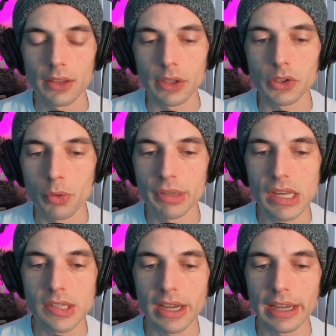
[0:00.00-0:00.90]
The human
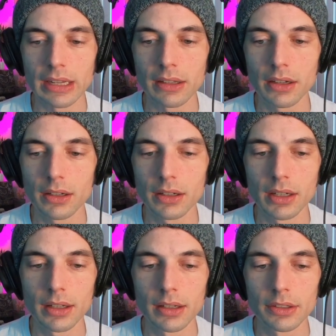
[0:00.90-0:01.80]
design
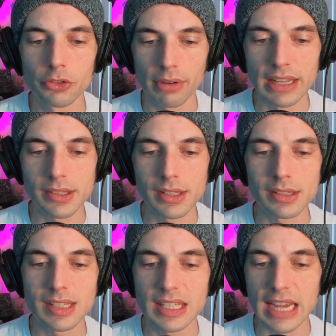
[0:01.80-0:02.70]

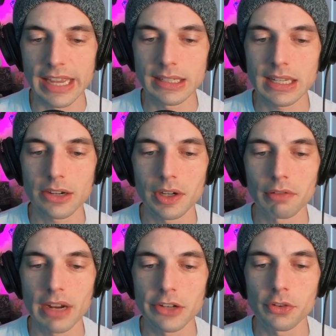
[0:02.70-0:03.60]
addresses dietary
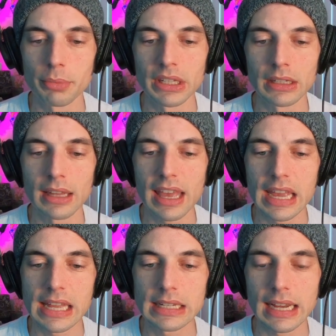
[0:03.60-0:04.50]
regimen
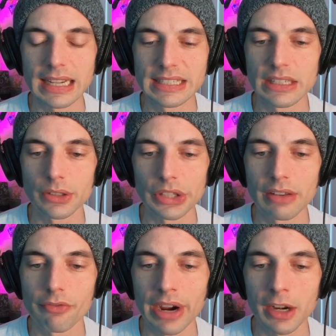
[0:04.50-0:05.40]
and ideal
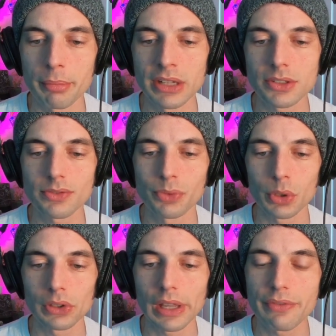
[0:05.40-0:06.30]
environments
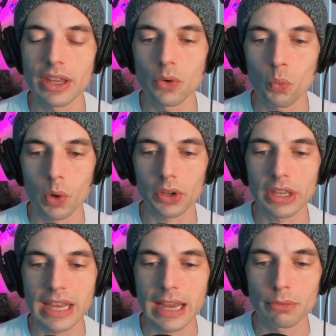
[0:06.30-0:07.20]
for living,
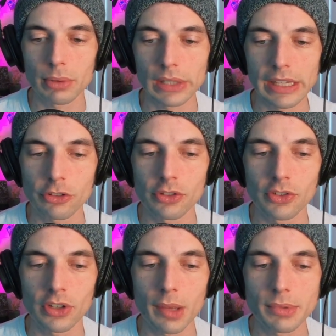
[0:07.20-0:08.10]
working, and
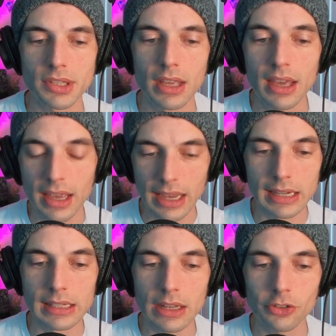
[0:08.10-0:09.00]
relationships. In
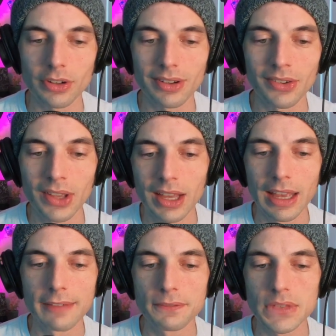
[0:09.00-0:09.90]
addition,
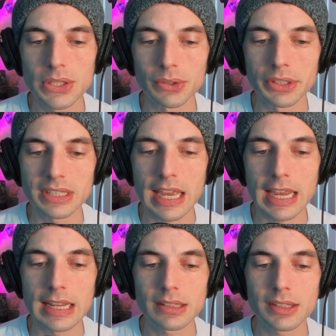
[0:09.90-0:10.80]
it
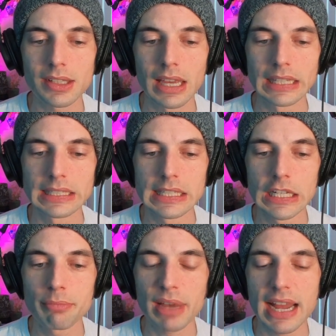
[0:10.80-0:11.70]
facilitates
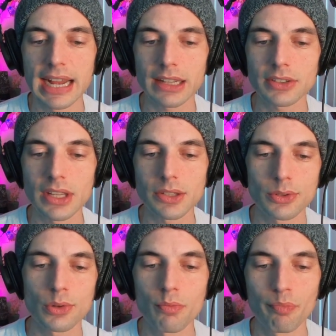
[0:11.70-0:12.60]
deep access
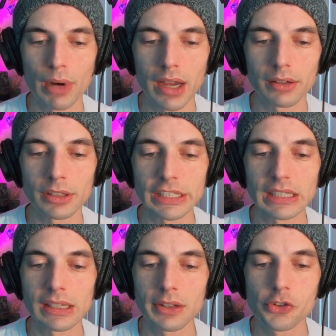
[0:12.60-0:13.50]
to
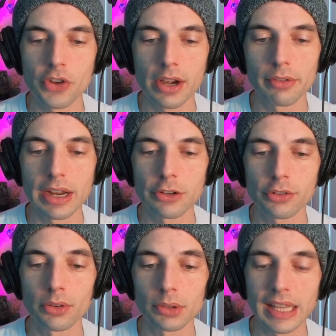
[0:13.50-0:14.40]
bodily,
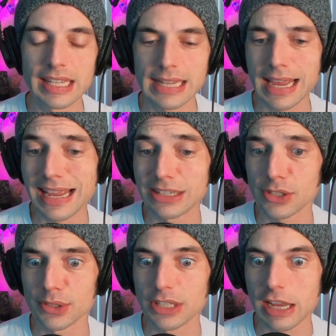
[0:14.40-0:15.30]
generational, and
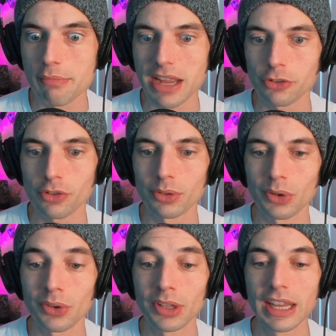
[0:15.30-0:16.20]

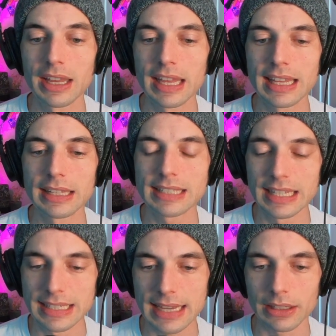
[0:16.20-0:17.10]
interdimensional
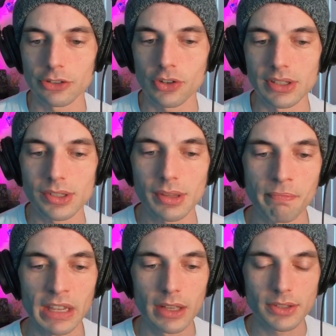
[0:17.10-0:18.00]
intelligence.
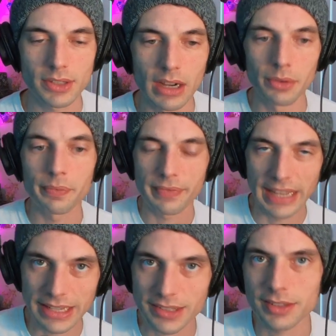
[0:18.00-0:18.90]
So
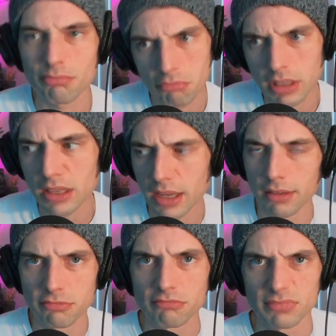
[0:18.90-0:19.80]
that's a
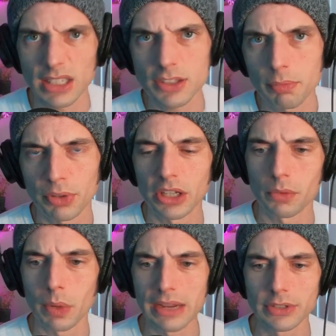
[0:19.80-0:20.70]
pretty good
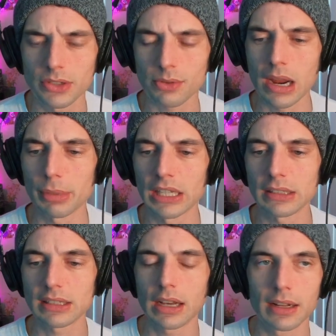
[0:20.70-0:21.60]
way of describing it.